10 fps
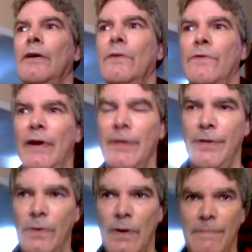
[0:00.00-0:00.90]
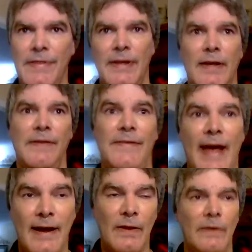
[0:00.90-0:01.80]
trying to do everything
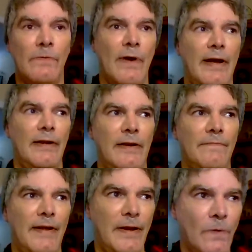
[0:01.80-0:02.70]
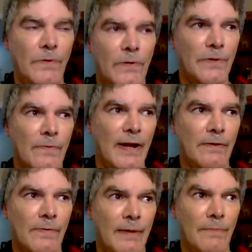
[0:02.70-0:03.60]
exactly right. And if they don't do it the
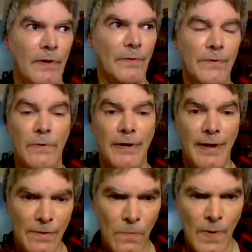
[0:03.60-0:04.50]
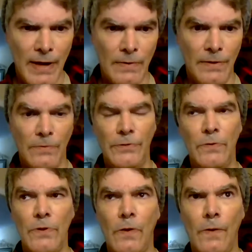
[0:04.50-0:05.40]
right, they'll do it another way. They'll
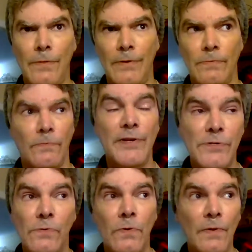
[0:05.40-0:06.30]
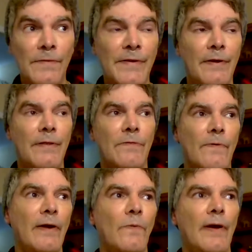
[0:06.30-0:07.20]
do all the rituals the
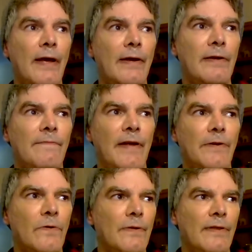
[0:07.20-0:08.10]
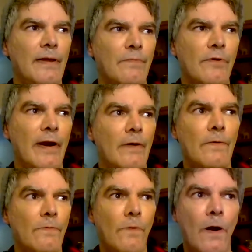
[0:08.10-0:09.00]
right way. If they do it the prayer
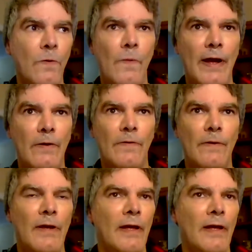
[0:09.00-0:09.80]
the wrong way, or